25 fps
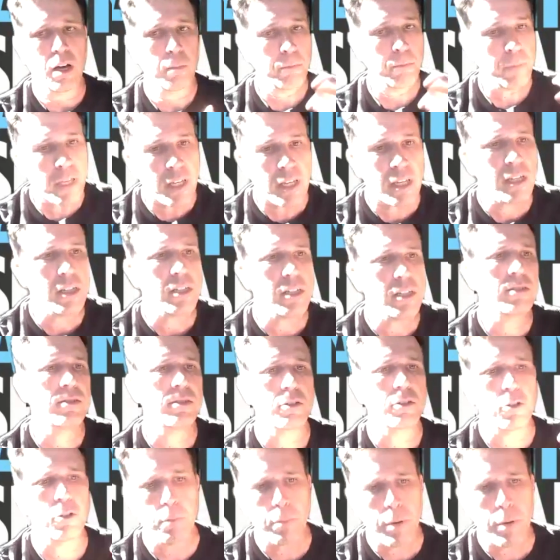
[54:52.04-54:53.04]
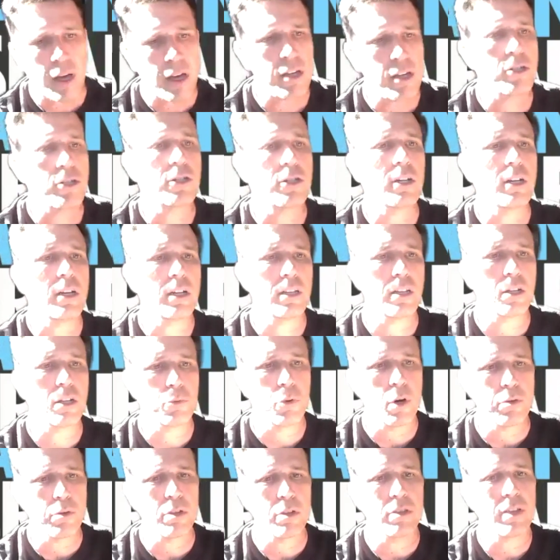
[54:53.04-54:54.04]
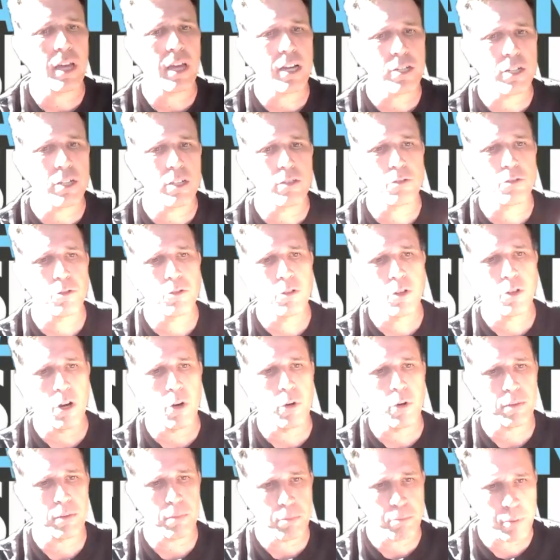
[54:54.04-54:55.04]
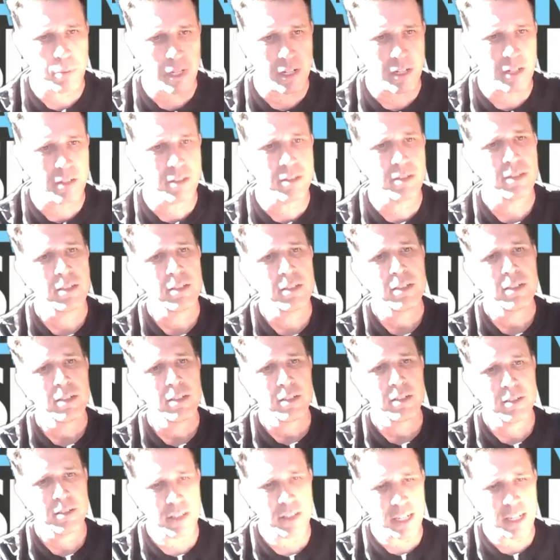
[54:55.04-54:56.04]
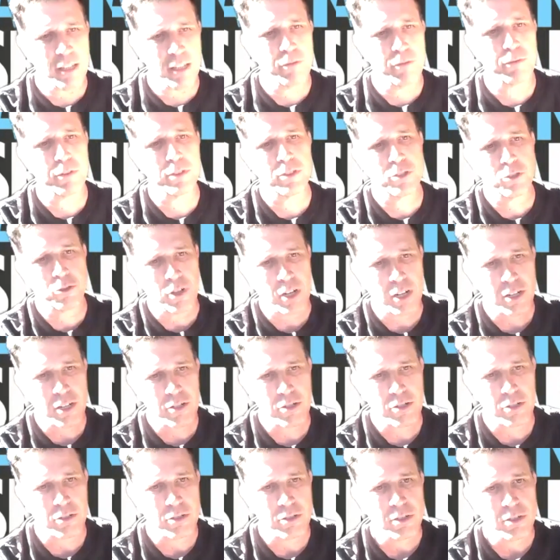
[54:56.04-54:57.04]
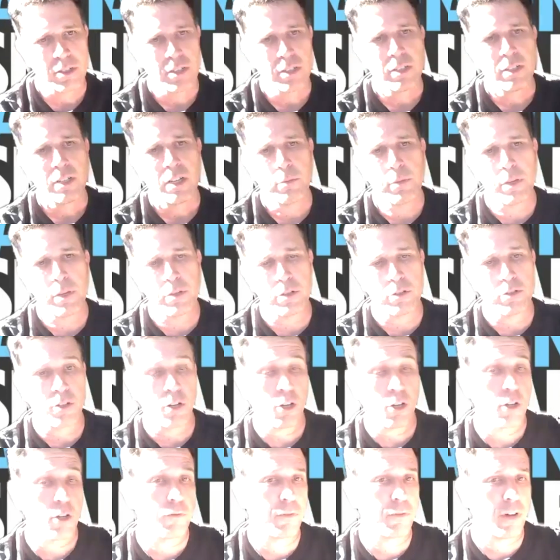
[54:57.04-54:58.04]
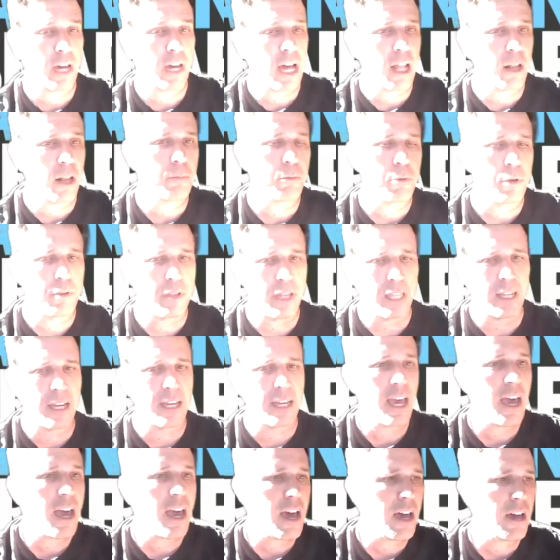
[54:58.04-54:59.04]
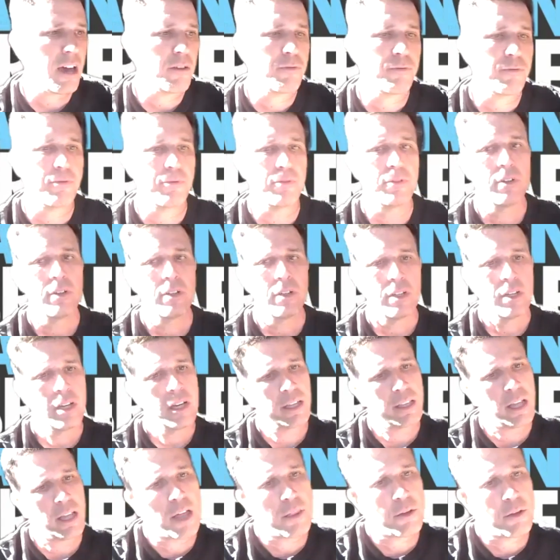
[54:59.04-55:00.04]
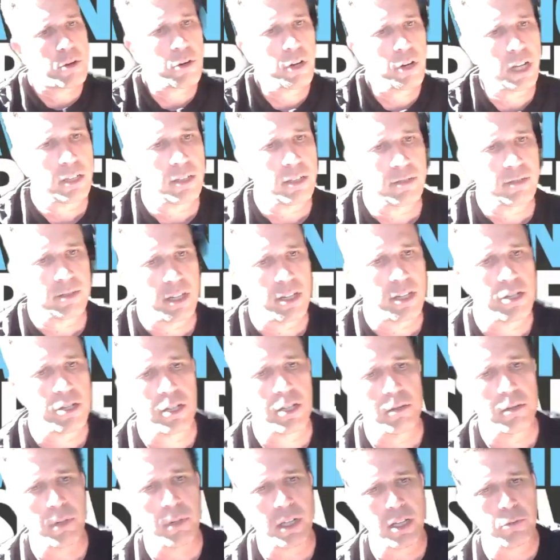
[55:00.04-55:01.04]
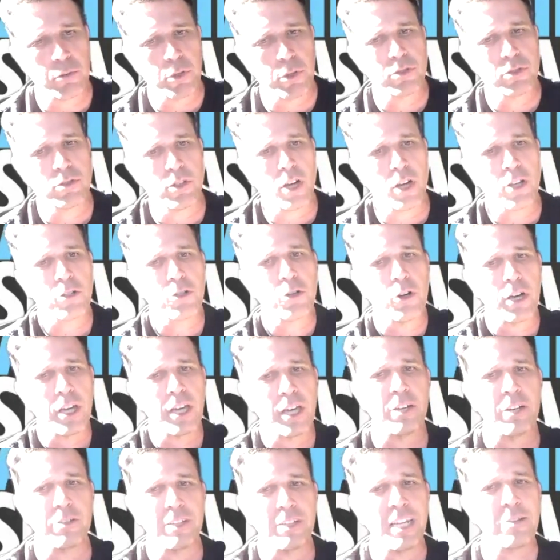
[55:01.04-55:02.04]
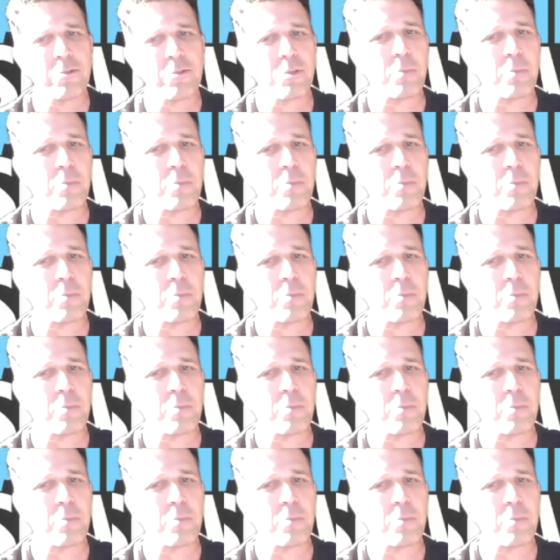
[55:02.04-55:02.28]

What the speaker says: peace, occupation. It wasn't actually to go and build the infrastructure. I mean, there is a lot of help with NIF and other organizations, but it was not going into the